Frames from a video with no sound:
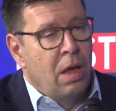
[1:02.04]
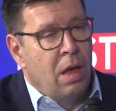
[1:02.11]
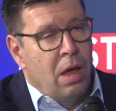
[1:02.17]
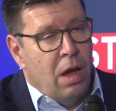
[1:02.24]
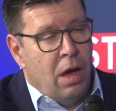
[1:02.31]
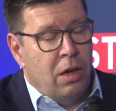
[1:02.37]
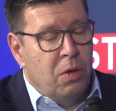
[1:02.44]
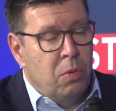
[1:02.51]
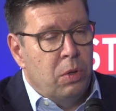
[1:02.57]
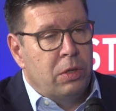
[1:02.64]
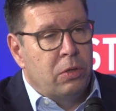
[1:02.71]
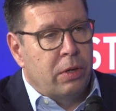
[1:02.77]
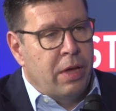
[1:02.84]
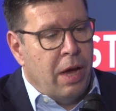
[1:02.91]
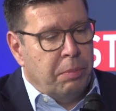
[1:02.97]
And you need
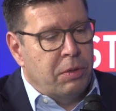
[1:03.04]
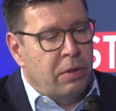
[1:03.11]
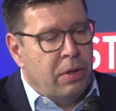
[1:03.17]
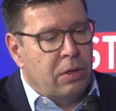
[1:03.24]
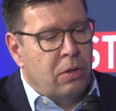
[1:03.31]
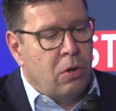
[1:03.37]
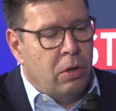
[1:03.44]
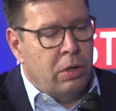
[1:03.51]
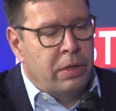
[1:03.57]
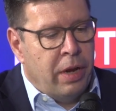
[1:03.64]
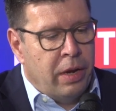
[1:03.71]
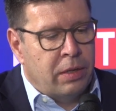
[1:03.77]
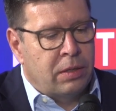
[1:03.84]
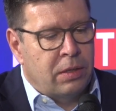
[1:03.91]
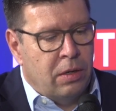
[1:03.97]
to capture that
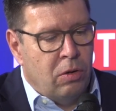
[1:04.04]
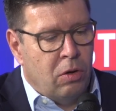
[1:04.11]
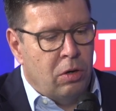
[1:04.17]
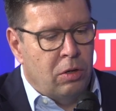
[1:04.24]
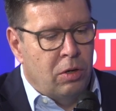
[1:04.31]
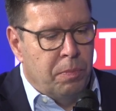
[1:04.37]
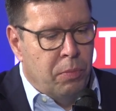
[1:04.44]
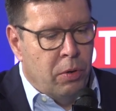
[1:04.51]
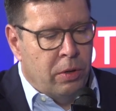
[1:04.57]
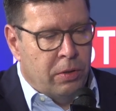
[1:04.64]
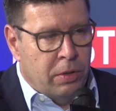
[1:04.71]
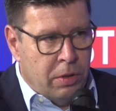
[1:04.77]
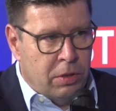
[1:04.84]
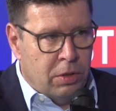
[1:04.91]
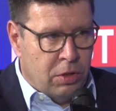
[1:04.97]
context in order to put
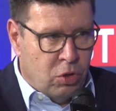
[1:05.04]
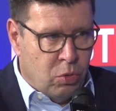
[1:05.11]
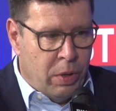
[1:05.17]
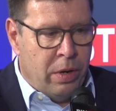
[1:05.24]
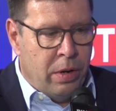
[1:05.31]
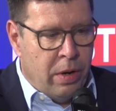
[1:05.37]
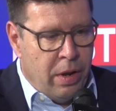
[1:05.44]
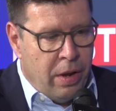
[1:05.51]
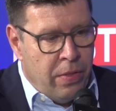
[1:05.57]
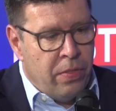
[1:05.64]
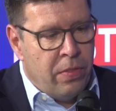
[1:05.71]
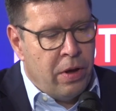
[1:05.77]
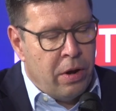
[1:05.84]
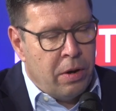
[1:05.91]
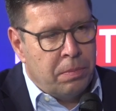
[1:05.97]
the digital twin in
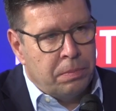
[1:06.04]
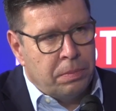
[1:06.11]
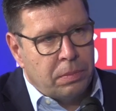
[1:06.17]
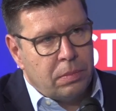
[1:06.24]
there.